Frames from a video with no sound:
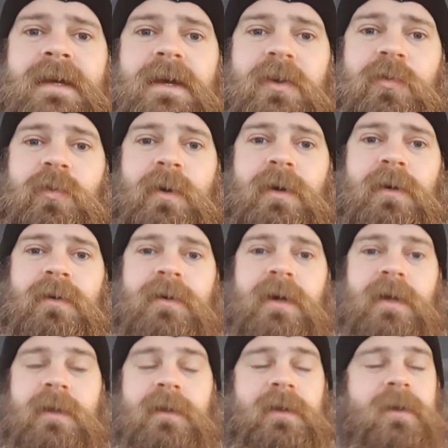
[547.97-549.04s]
as well,
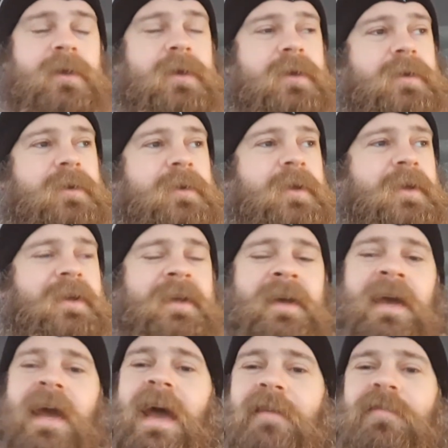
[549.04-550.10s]
and
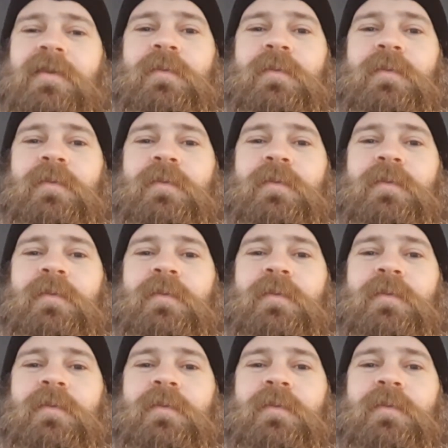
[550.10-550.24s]
every